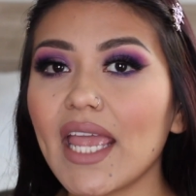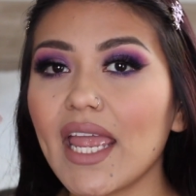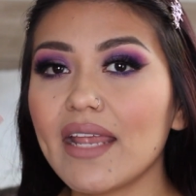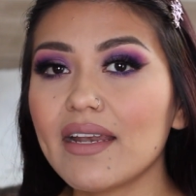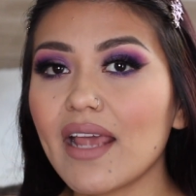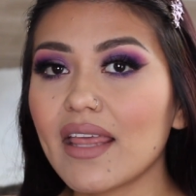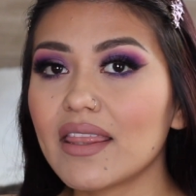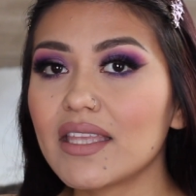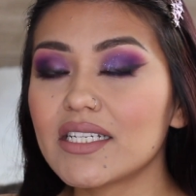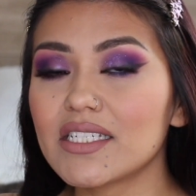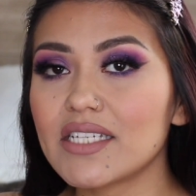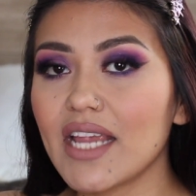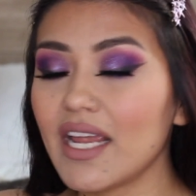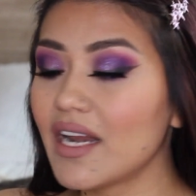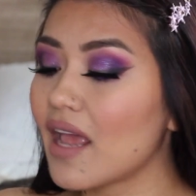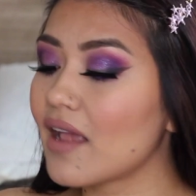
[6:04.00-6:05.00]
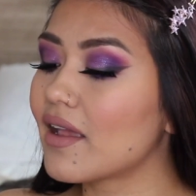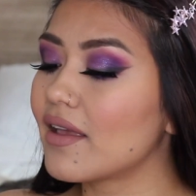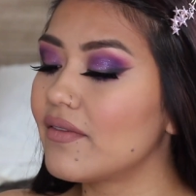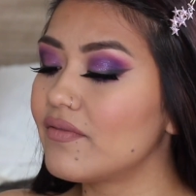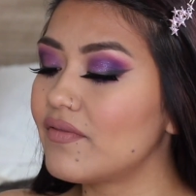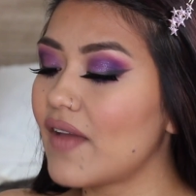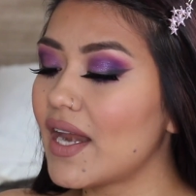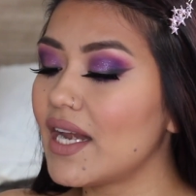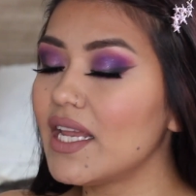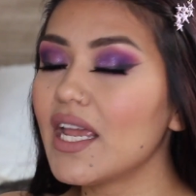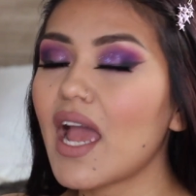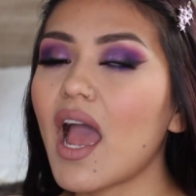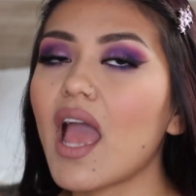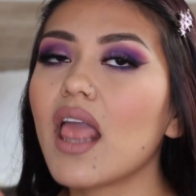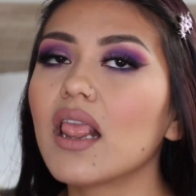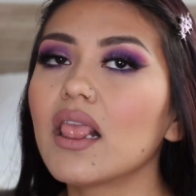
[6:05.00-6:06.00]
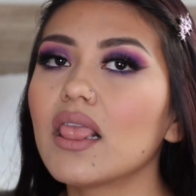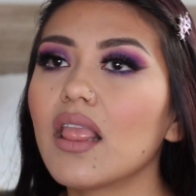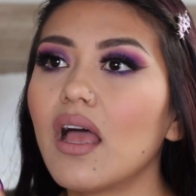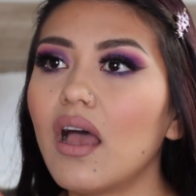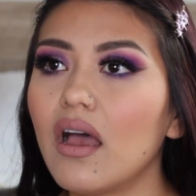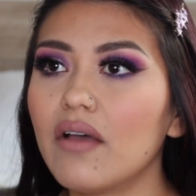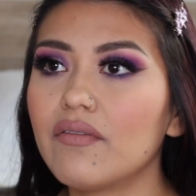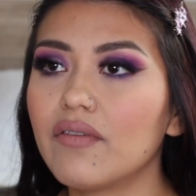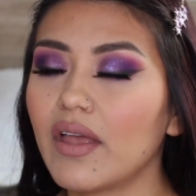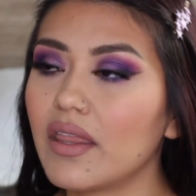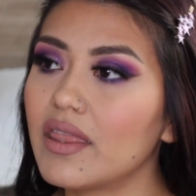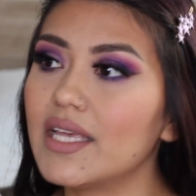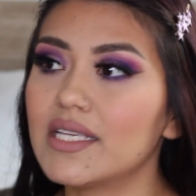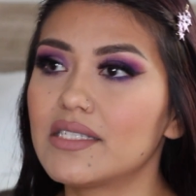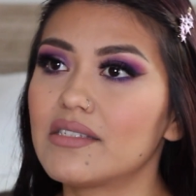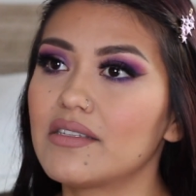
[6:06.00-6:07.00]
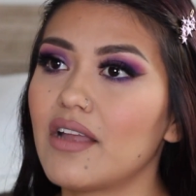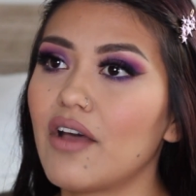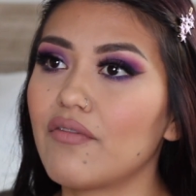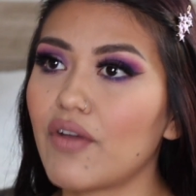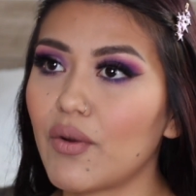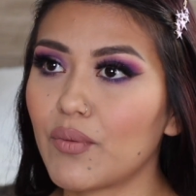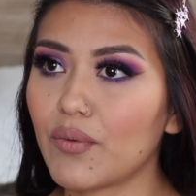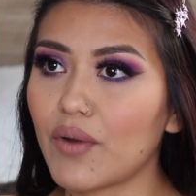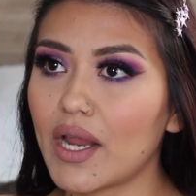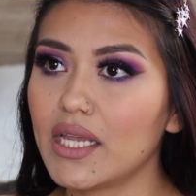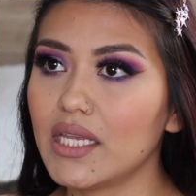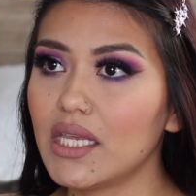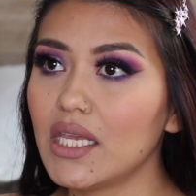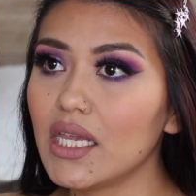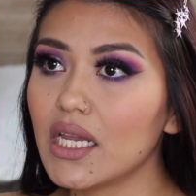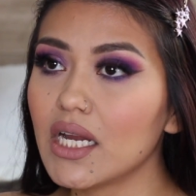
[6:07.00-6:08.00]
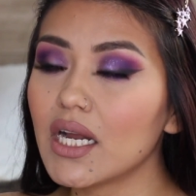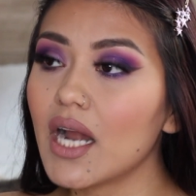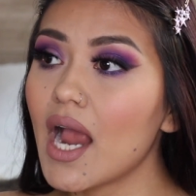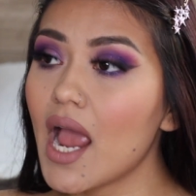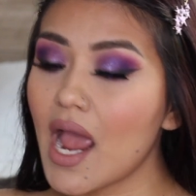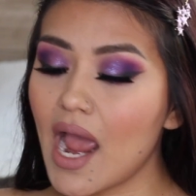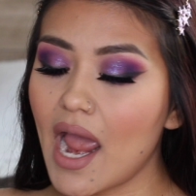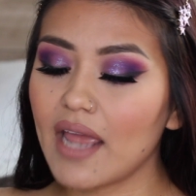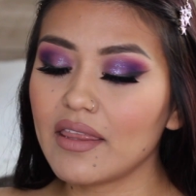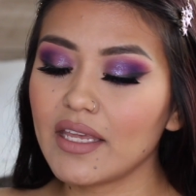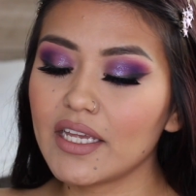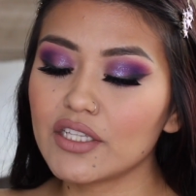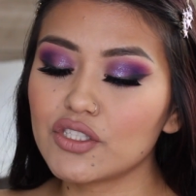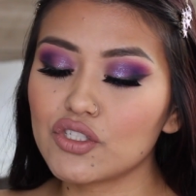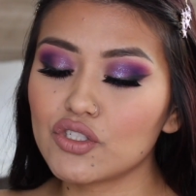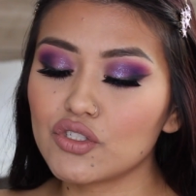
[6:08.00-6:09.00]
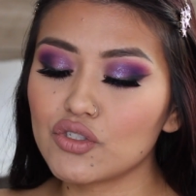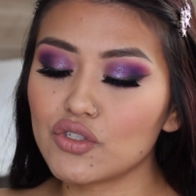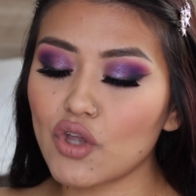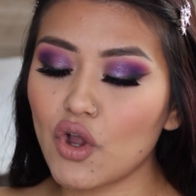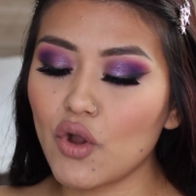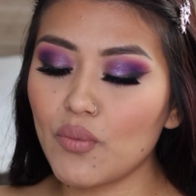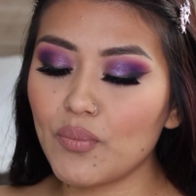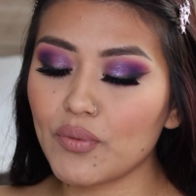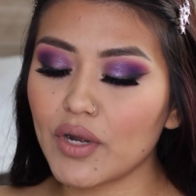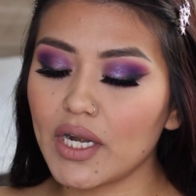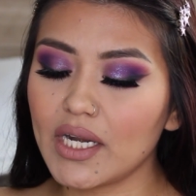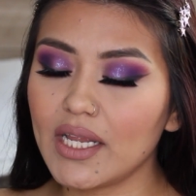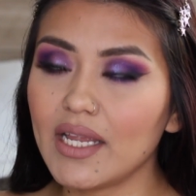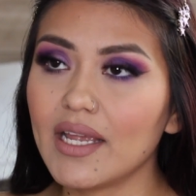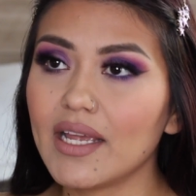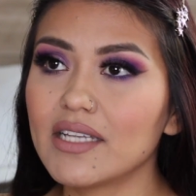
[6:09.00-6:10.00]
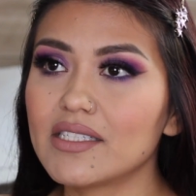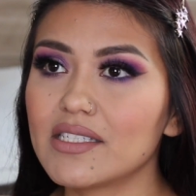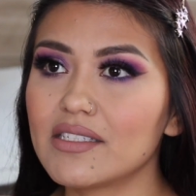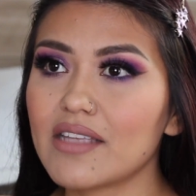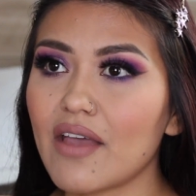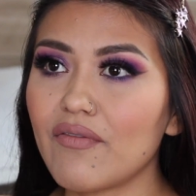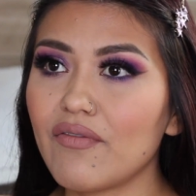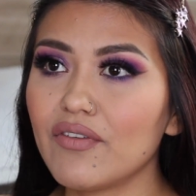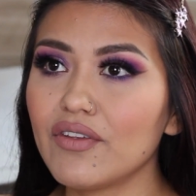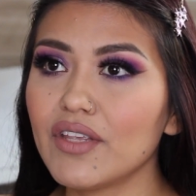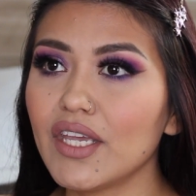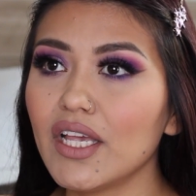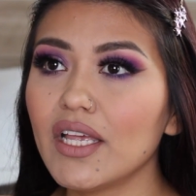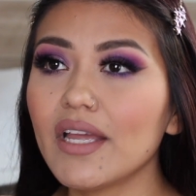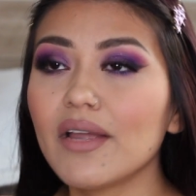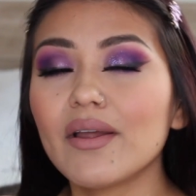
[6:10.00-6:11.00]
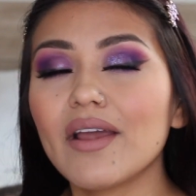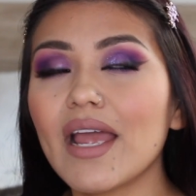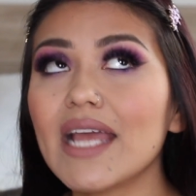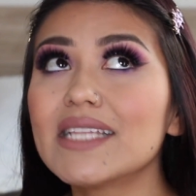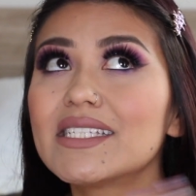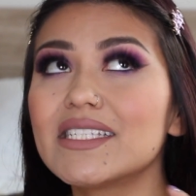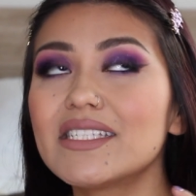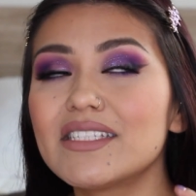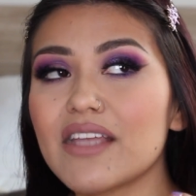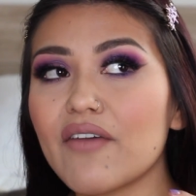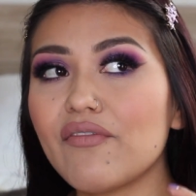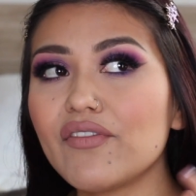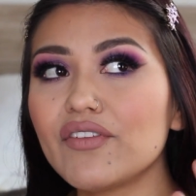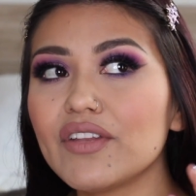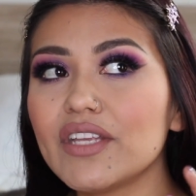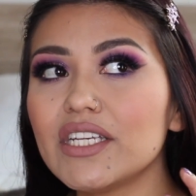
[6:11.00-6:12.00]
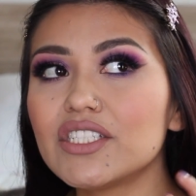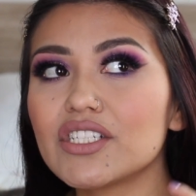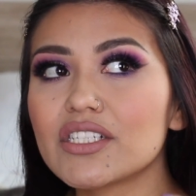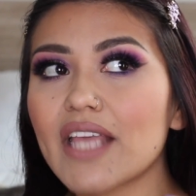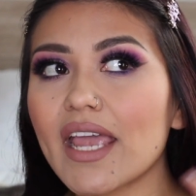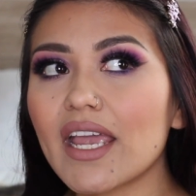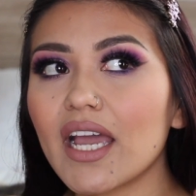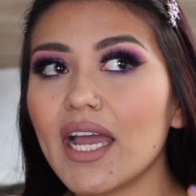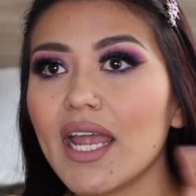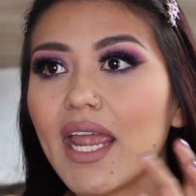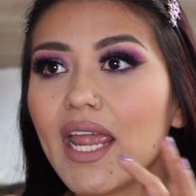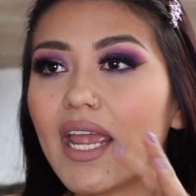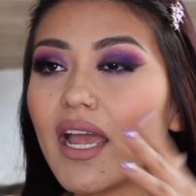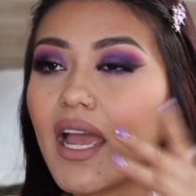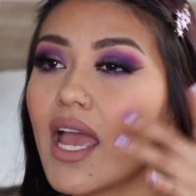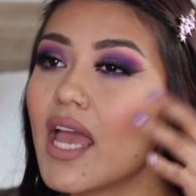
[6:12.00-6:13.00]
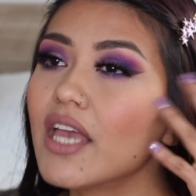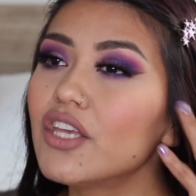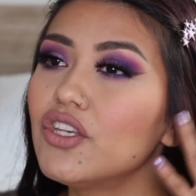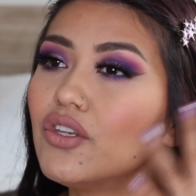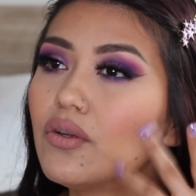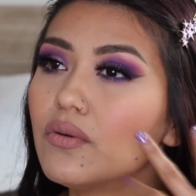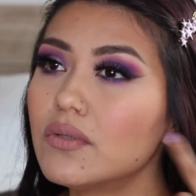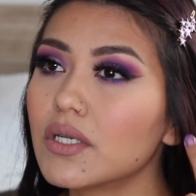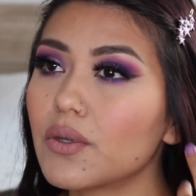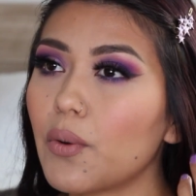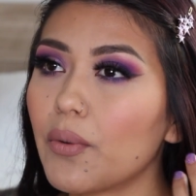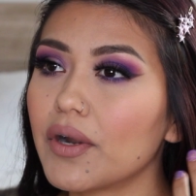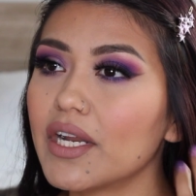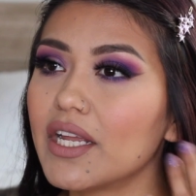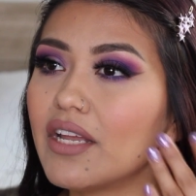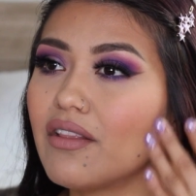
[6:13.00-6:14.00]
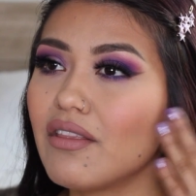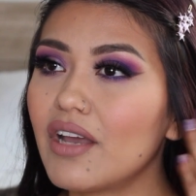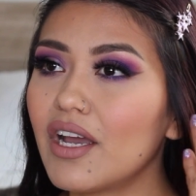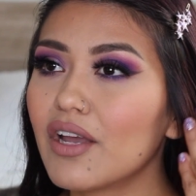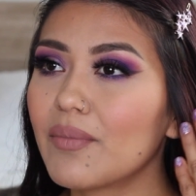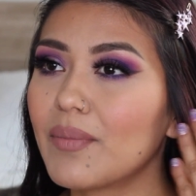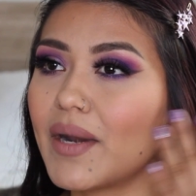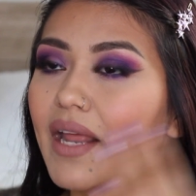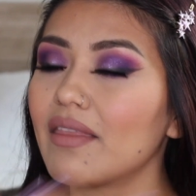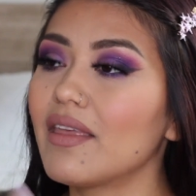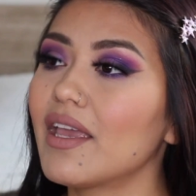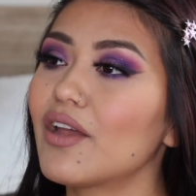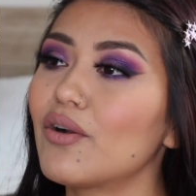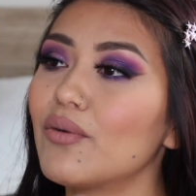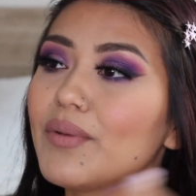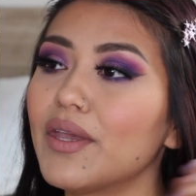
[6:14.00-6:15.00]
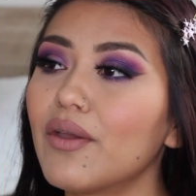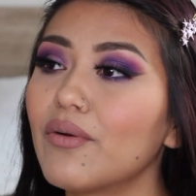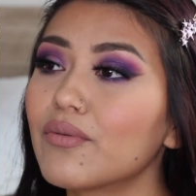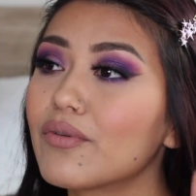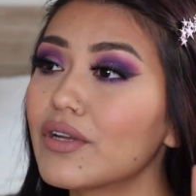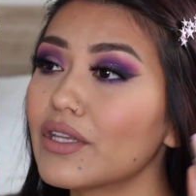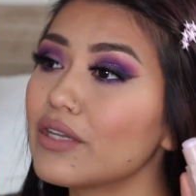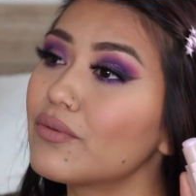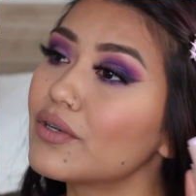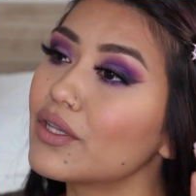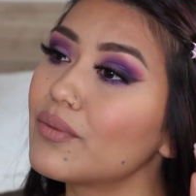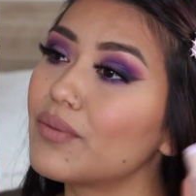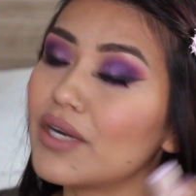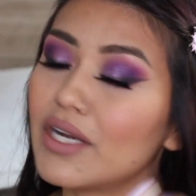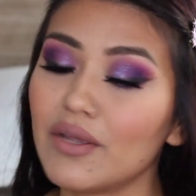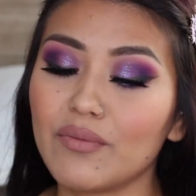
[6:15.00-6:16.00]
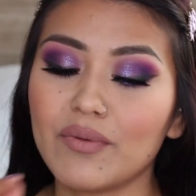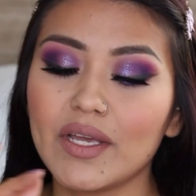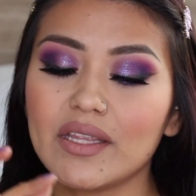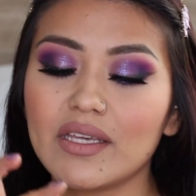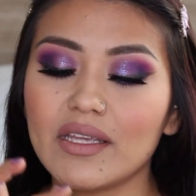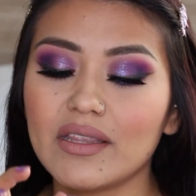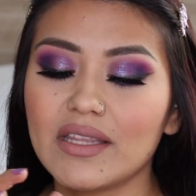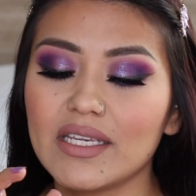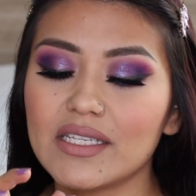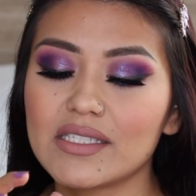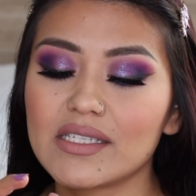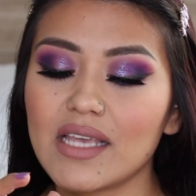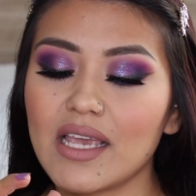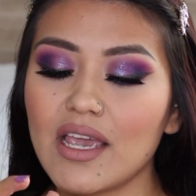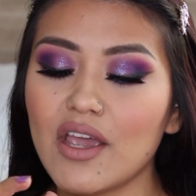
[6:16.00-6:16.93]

in the shade Confetti. I love this stuff right here. I think it's so pretty. It's definitely just like a unicorny look, but I think it'll be really, really pretty with this